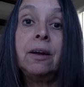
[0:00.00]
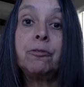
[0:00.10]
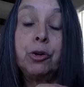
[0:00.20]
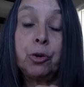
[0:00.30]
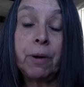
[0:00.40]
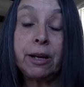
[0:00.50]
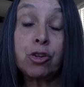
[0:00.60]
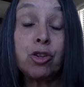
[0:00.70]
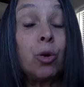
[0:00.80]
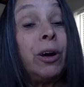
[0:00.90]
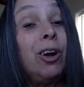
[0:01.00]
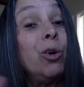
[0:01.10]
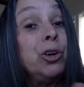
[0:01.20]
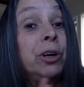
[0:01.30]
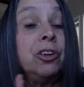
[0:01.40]
for you to write your story,
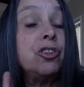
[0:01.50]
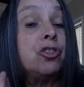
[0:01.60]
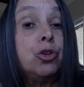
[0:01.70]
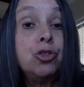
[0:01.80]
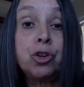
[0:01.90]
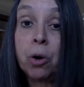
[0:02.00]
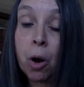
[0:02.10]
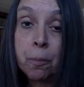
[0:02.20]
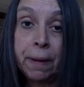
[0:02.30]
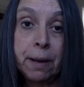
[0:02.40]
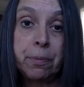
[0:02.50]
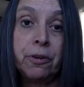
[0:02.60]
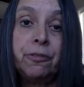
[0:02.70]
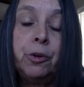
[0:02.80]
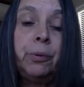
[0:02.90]
or you can just use your own paper
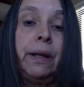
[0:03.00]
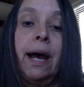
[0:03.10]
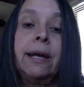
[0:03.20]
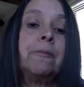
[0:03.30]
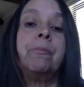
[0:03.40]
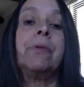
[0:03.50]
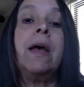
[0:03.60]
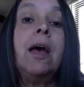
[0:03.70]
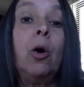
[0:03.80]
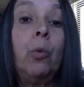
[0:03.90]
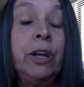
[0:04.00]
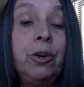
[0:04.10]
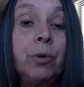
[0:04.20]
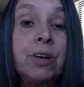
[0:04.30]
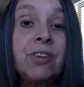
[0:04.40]
if you would like. When
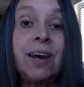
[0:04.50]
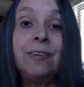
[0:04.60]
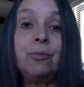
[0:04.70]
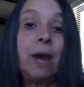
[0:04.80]
you are done